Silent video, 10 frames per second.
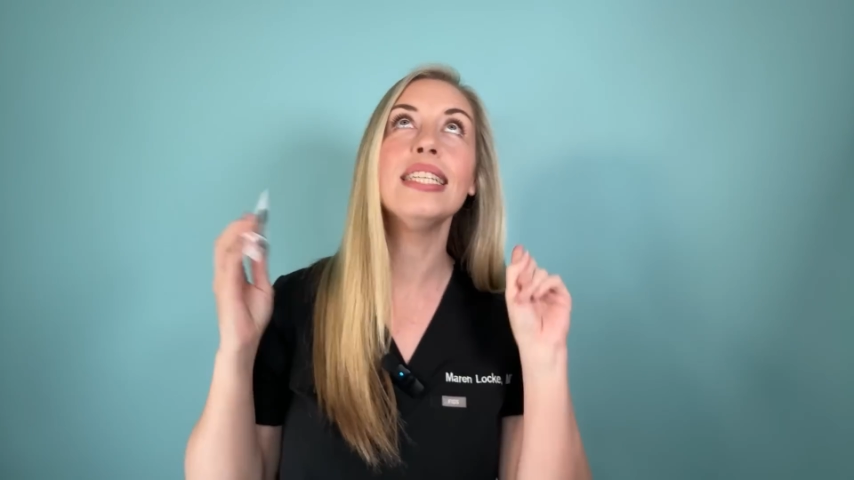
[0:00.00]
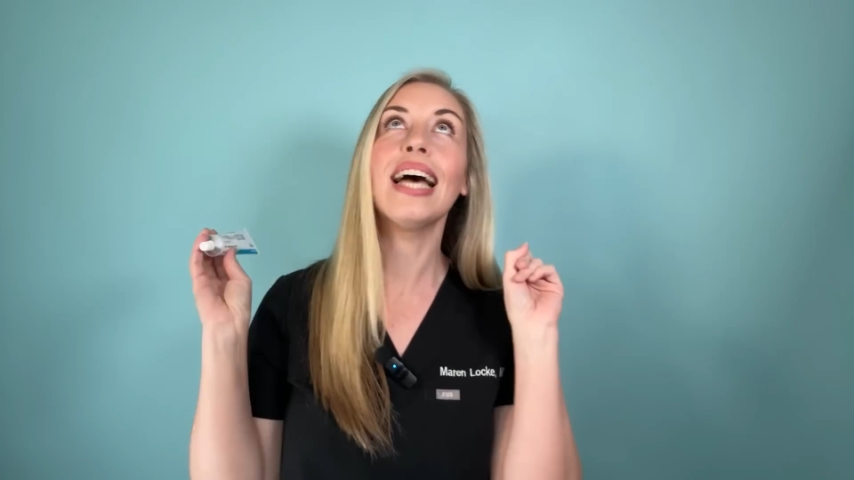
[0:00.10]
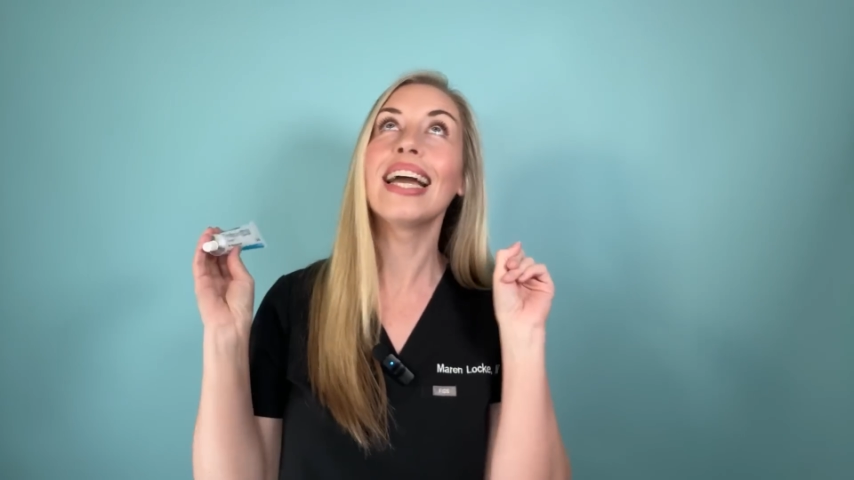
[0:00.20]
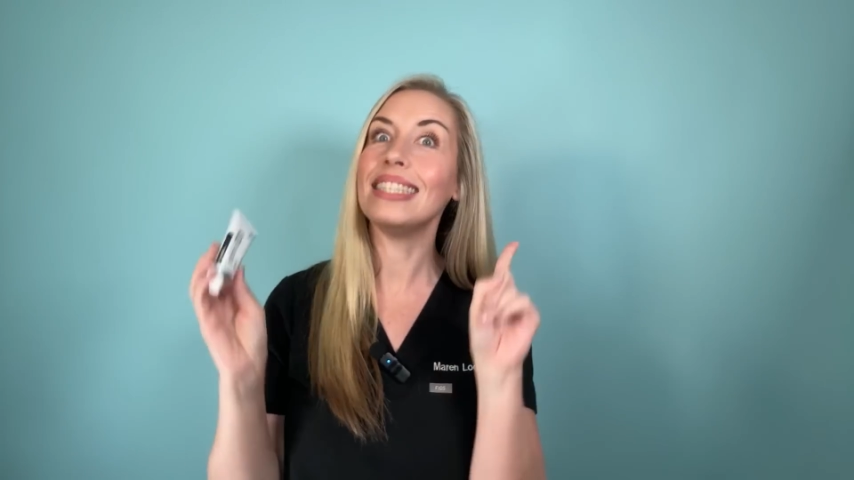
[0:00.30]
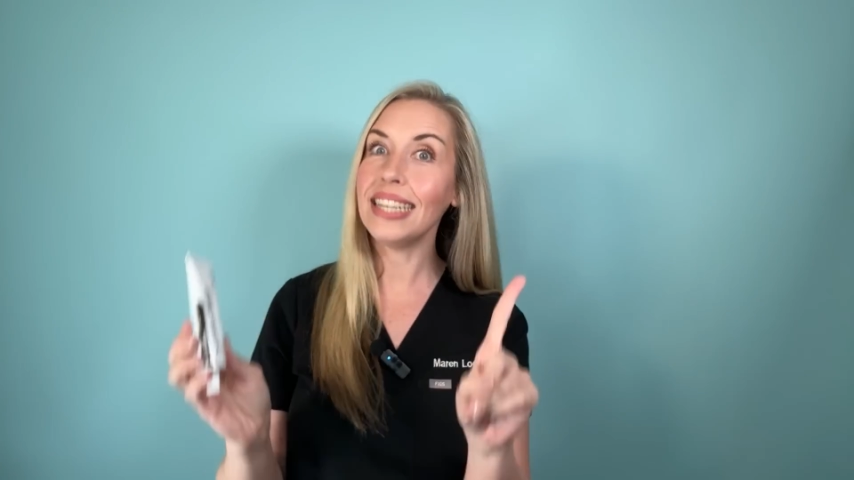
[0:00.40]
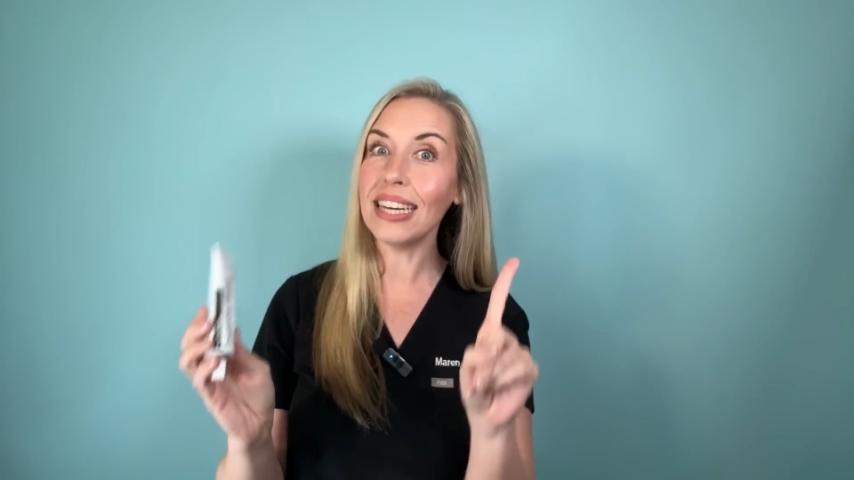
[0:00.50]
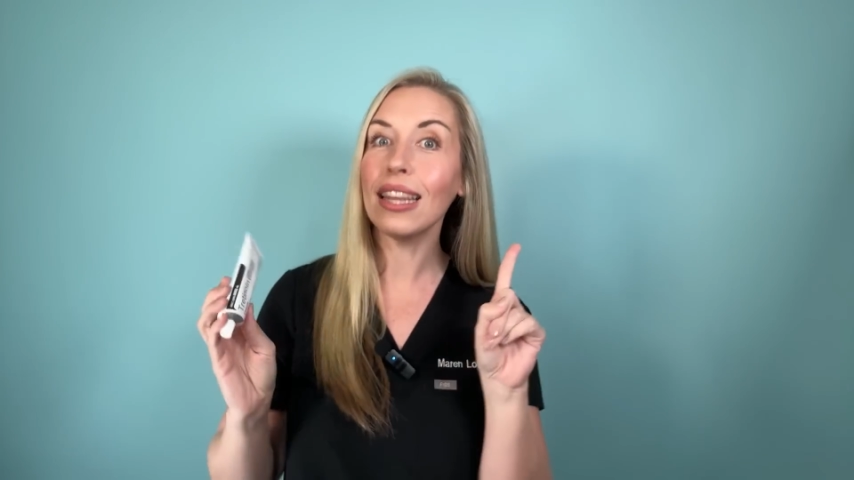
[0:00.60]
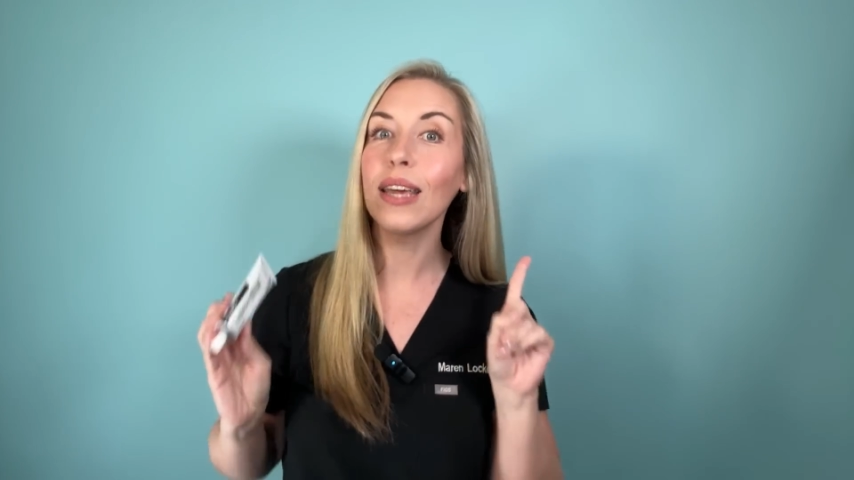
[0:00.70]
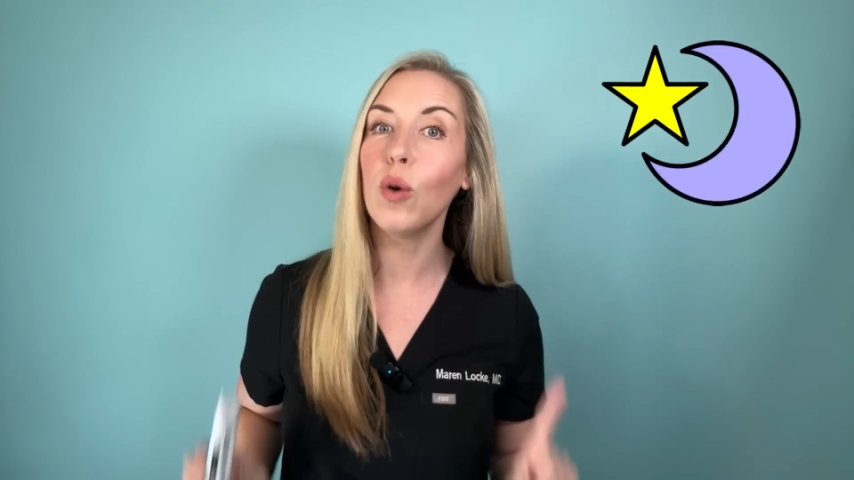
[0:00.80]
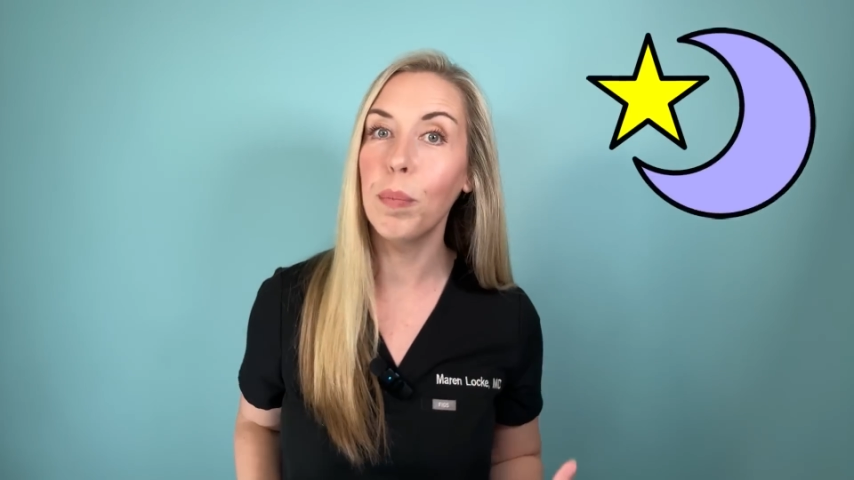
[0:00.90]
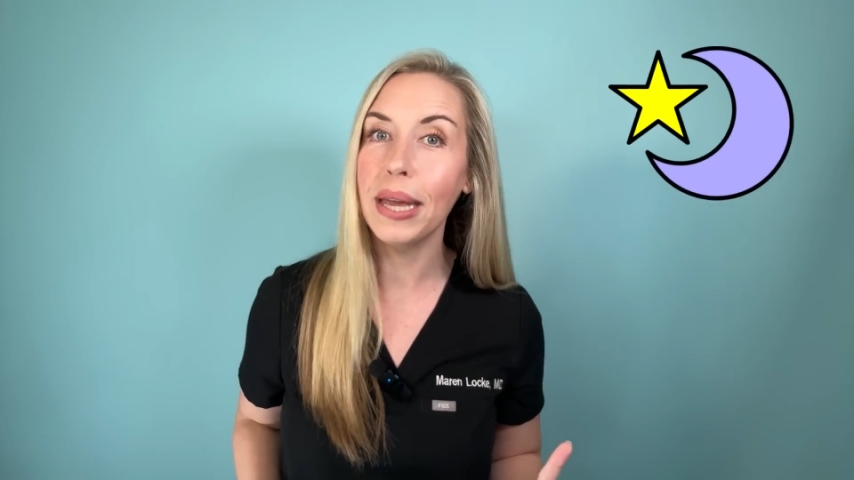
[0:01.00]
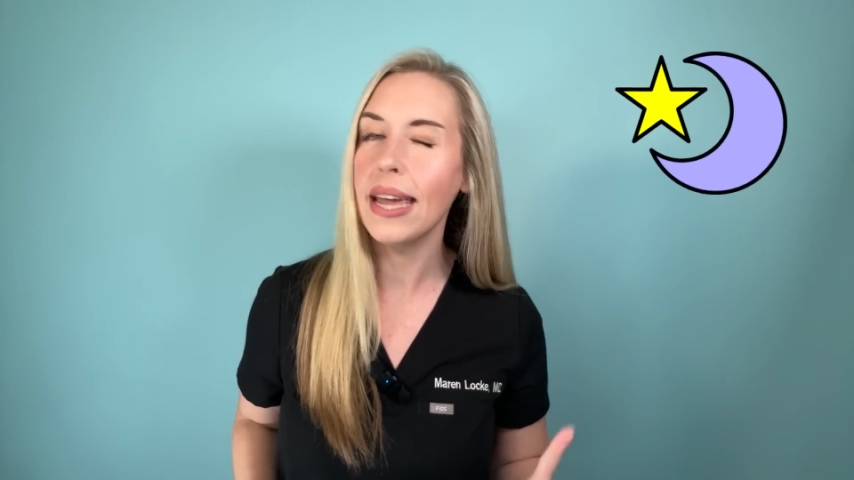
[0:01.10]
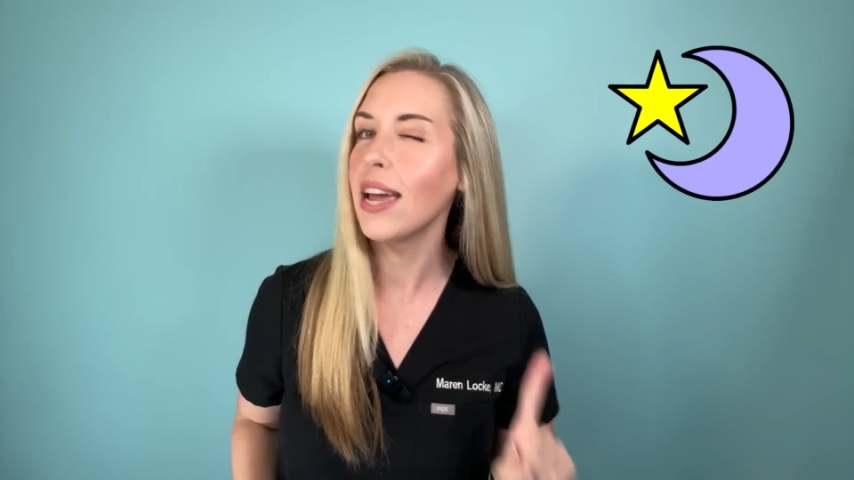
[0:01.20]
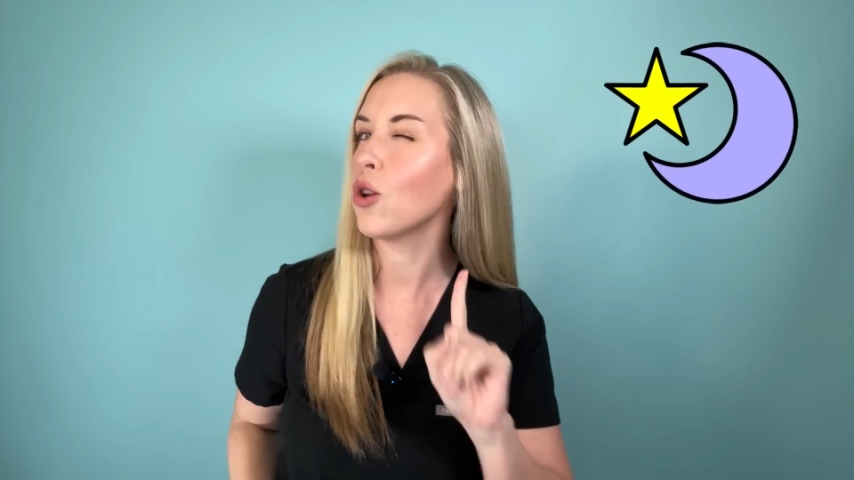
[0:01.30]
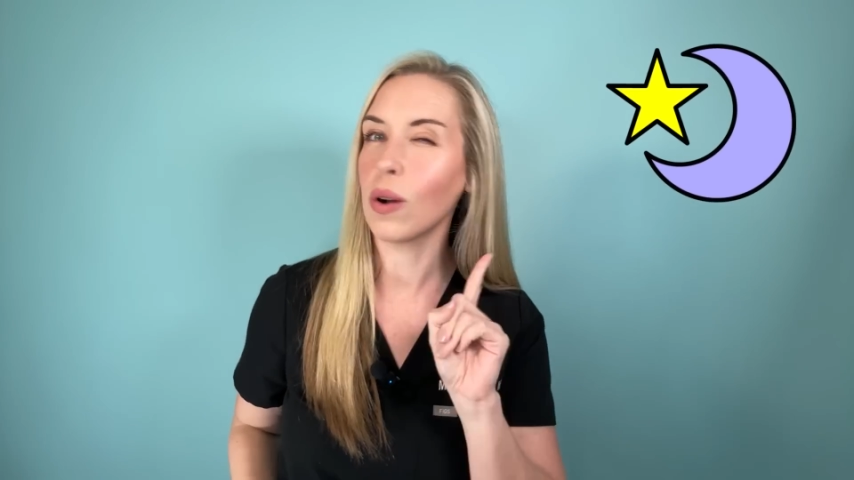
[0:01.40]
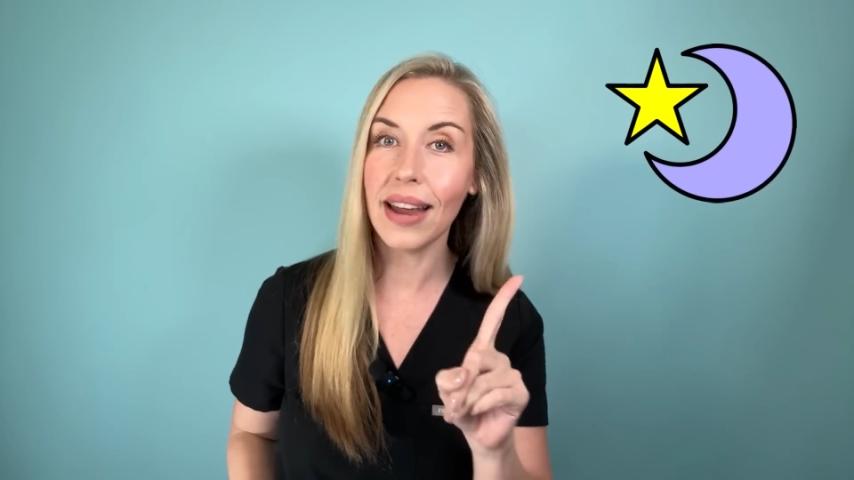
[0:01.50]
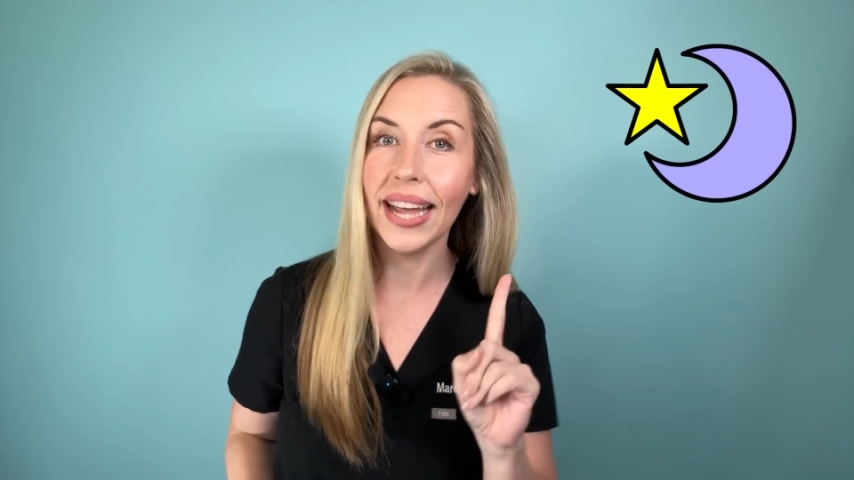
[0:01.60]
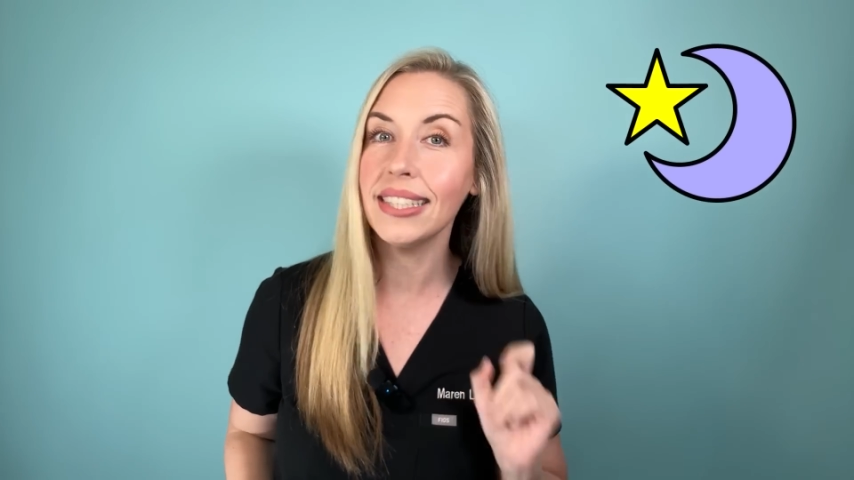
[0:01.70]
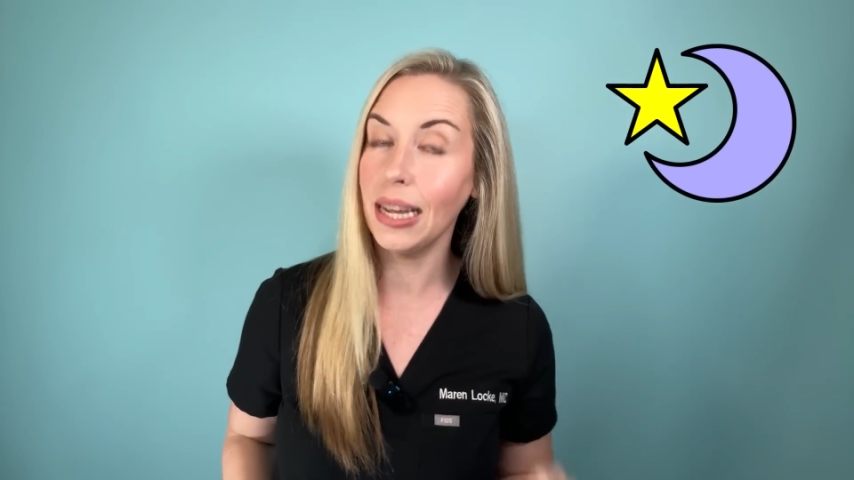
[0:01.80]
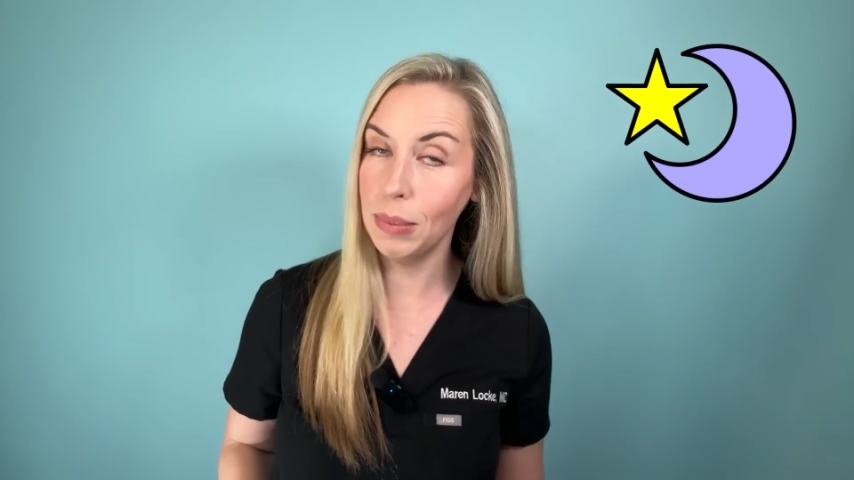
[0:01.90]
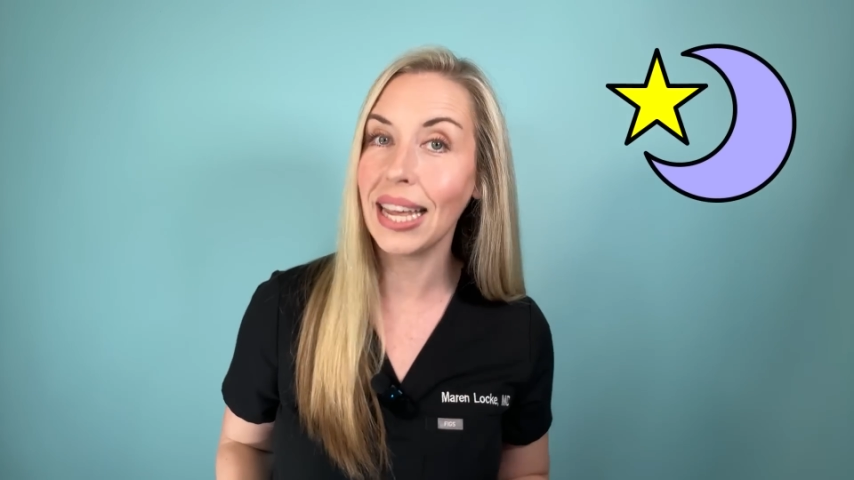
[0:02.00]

This ideally will be in your nighttime